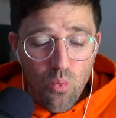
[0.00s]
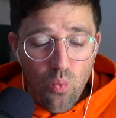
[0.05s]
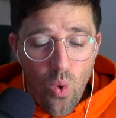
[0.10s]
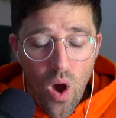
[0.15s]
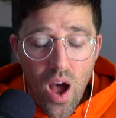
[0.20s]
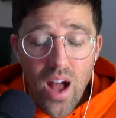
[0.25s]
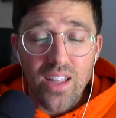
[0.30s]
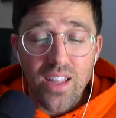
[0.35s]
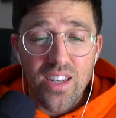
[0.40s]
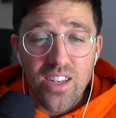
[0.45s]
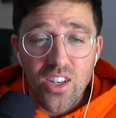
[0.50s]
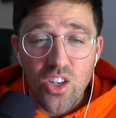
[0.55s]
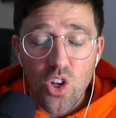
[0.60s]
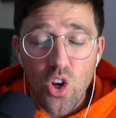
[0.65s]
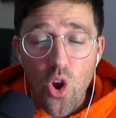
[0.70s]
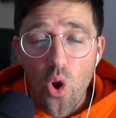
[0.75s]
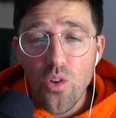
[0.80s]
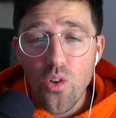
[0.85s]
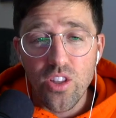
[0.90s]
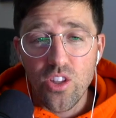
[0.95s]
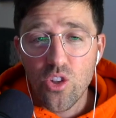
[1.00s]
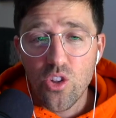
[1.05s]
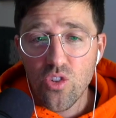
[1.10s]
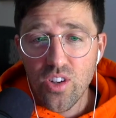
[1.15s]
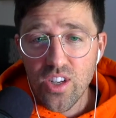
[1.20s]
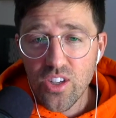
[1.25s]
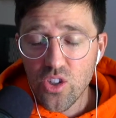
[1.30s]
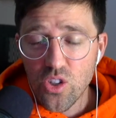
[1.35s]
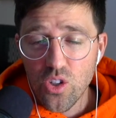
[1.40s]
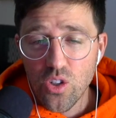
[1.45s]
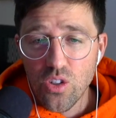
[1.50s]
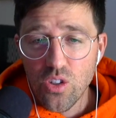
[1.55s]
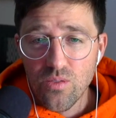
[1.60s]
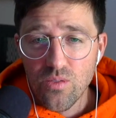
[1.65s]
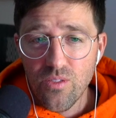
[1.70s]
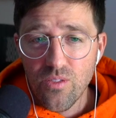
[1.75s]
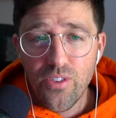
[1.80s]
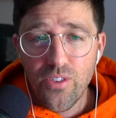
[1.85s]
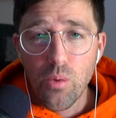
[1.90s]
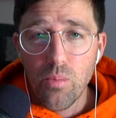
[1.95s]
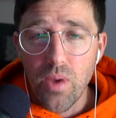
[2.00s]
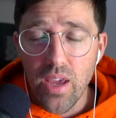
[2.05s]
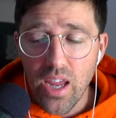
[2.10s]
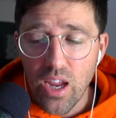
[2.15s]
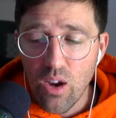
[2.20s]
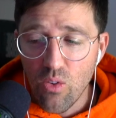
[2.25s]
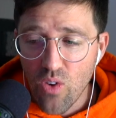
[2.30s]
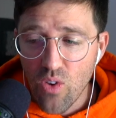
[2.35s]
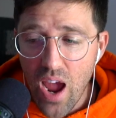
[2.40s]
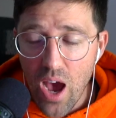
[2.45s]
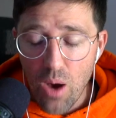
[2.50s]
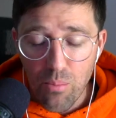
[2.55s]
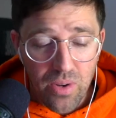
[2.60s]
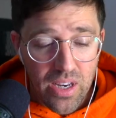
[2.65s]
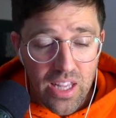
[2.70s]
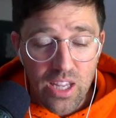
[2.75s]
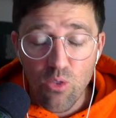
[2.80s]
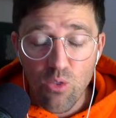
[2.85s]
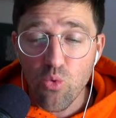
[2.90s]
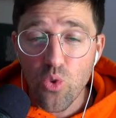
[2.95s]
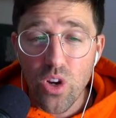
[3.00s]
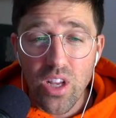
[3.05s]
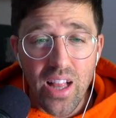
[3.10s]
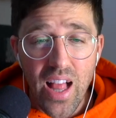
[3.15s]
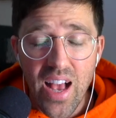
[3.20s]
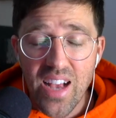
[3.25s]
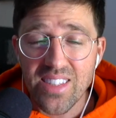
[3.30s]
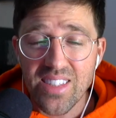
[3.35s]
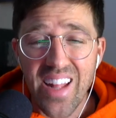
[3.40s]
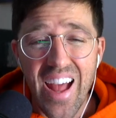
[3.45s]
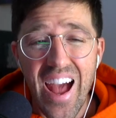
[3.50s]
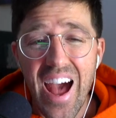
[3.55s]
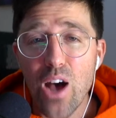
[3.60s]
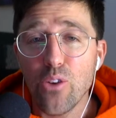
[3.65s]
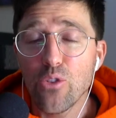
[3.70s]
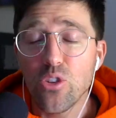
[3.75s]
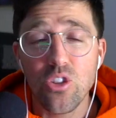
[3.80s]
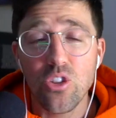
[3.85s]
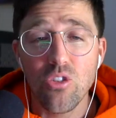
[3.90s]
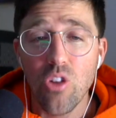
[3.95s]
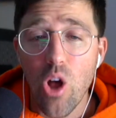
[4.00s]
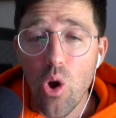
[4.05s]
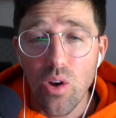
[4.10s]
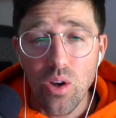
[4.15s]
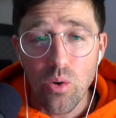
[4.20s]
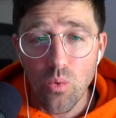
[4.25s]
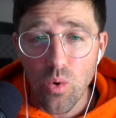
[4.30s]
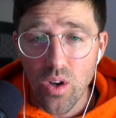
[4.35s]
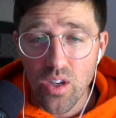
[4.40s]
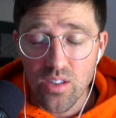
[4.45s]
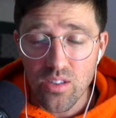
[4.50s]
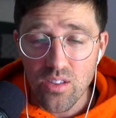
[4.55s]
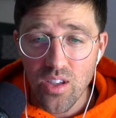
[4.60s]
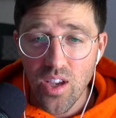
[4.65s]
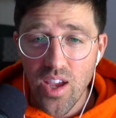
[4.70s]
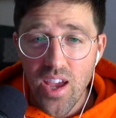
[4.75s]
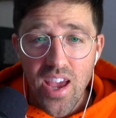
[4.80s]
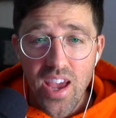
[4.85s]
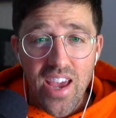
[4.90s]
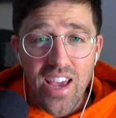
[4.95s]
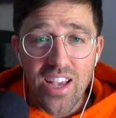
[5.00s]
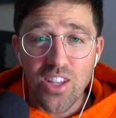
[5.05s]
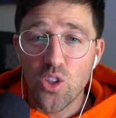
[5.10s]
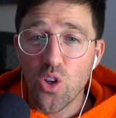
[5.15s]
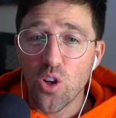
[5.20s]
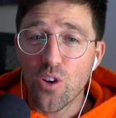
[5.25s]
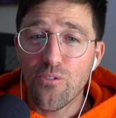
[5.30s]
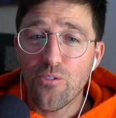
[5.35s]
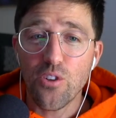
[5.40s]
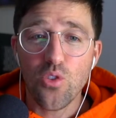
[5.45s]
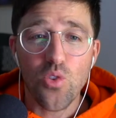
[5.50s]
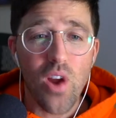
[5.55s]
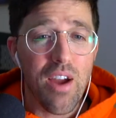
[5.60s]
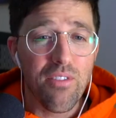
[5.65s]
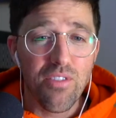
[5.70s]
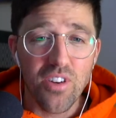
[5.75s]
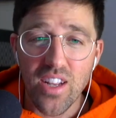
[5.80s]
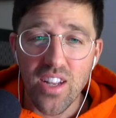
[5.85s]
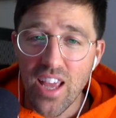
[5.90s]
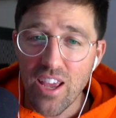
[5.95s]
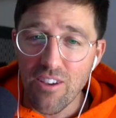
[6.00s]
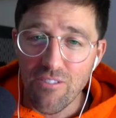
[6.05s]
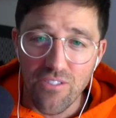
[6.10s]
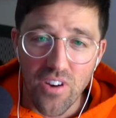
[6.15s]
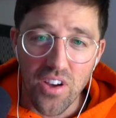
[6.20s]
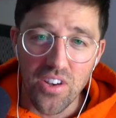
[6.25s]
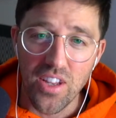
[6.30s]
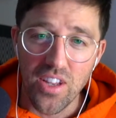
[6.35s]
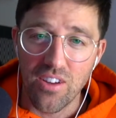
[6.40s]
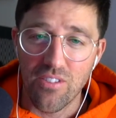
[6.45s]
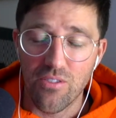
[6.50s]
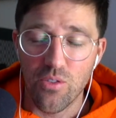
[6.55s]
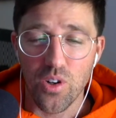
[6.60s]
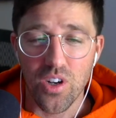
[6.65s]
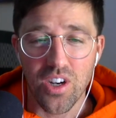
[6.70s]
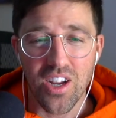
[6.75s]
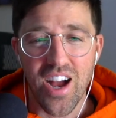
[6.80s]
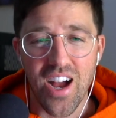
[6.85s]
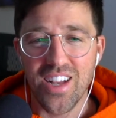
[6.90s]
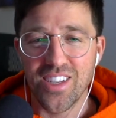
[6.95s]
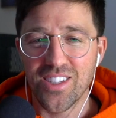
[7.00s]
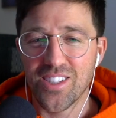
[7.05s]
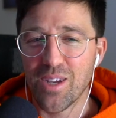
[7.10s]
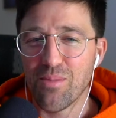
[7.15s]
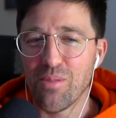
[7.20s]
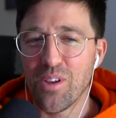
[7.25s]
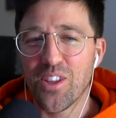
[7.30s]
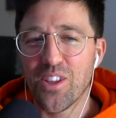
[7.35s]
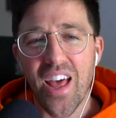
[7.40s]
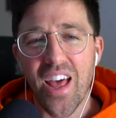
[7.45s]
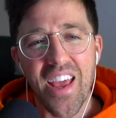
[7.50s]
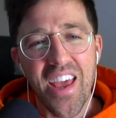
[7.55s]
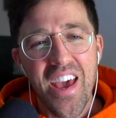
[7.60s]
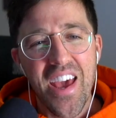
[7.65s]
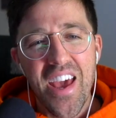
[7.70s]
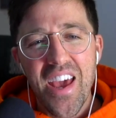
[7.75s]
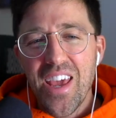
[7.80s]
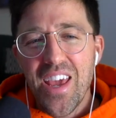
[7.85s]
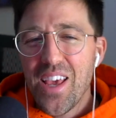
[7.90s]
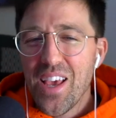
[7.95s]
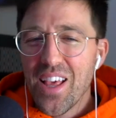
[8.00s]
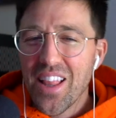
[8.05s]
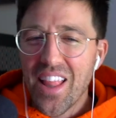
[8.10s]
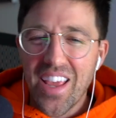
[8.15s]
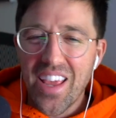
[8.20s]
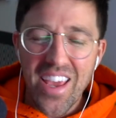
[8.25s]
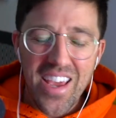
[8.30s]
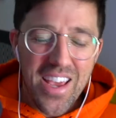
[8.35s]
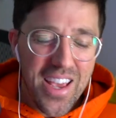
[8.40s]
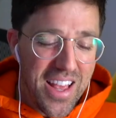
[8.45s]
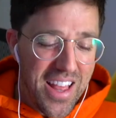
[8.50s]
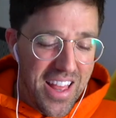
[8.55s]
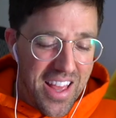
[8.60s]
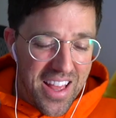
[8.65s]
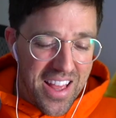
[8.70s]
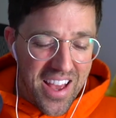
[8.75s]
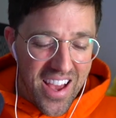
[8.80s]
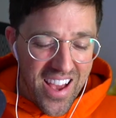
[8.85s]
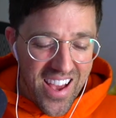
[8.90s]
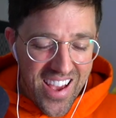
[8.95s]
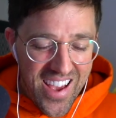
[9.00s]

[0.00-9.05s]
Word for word: wanted to go the traditional filmmaking route, but he realized how slow it was. It took forever to get funding for a concept. It's like he like it, uh, uh,